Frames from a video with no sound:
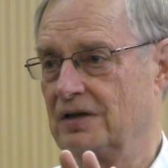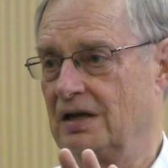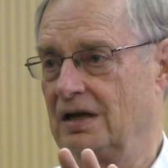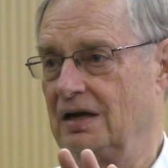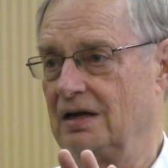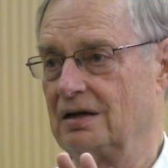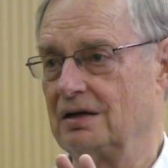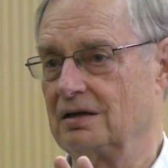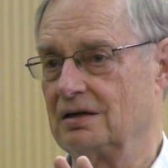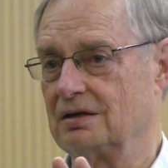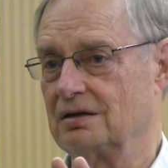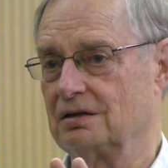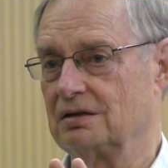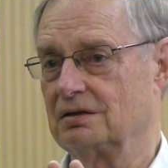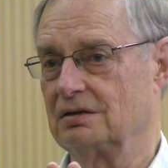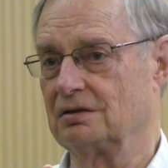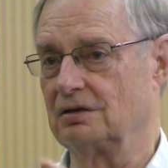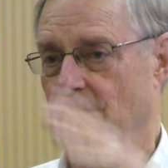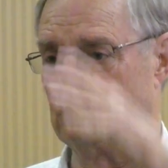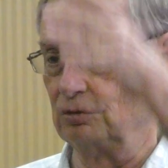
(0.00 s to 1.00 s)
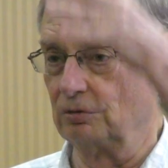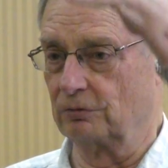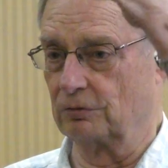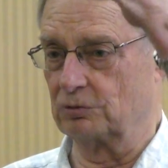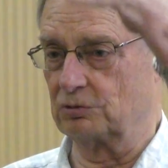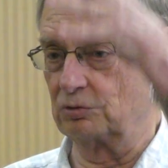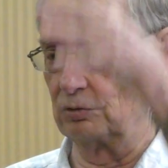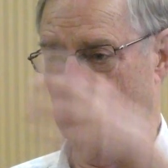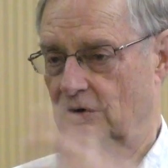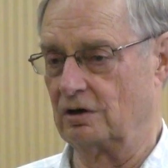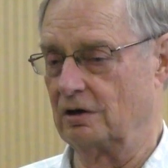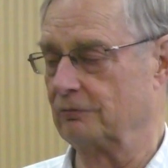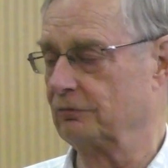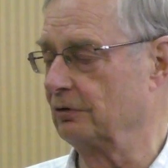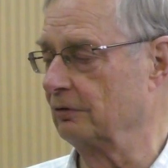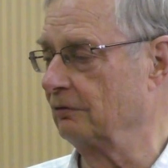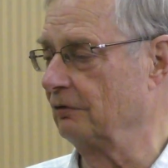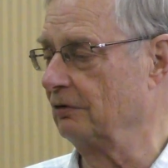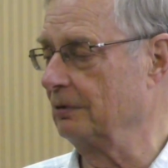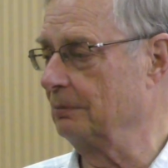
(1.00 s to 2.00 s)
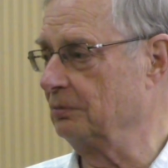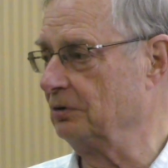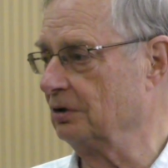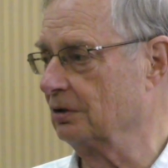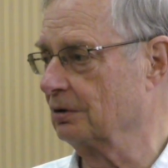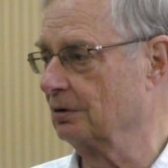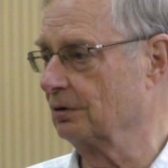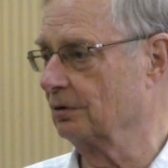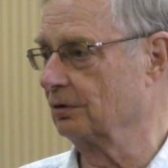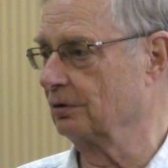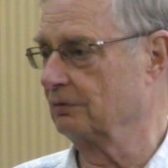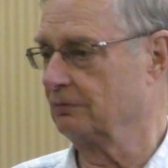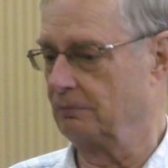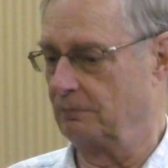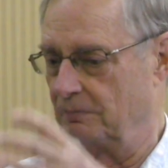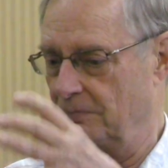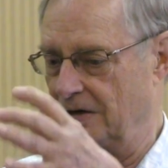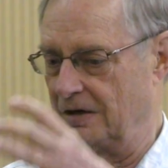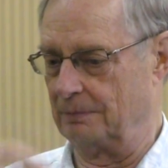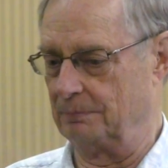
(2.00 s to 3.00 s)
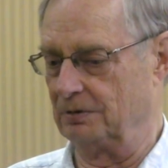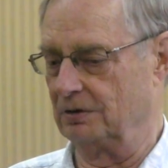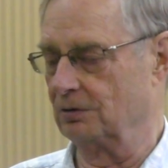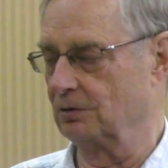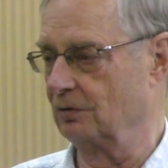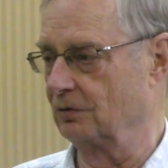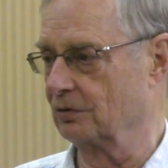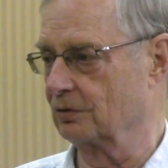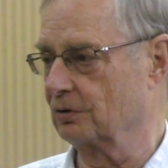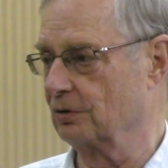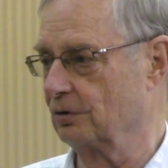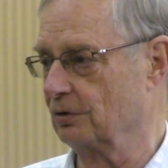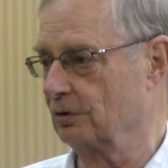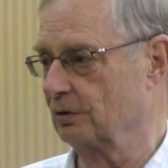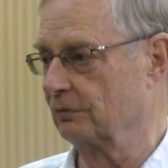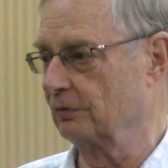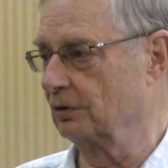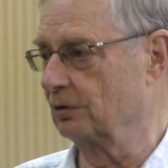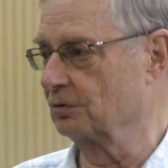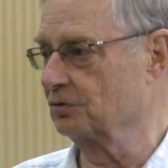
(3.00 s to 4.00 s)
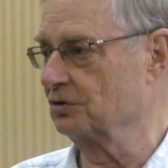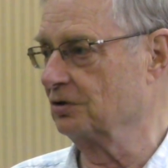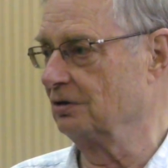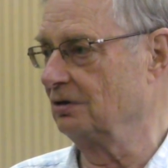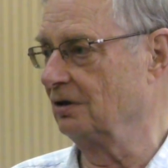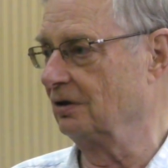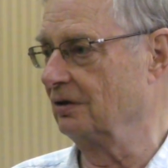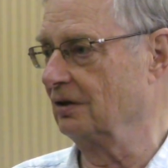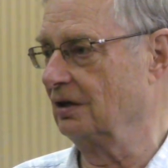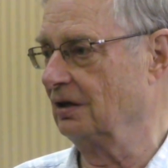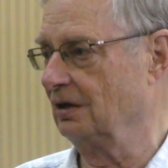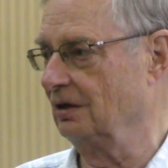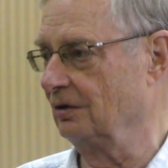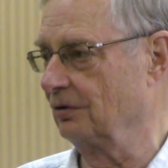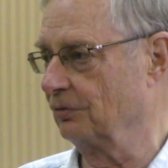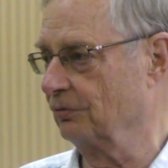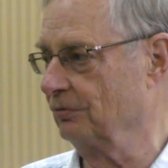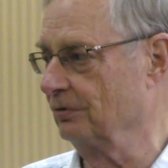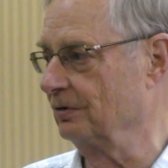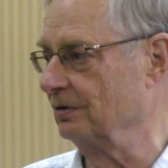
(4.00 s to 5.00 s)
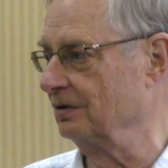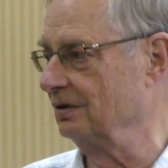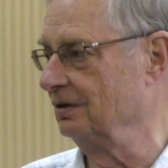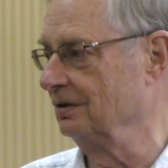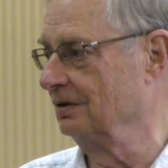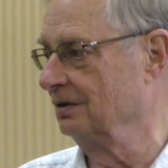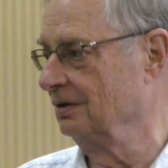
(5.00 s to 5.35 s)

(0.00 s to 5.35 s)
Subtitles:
and the universal cover of elliptic curve mapping to the curve goes into the K3.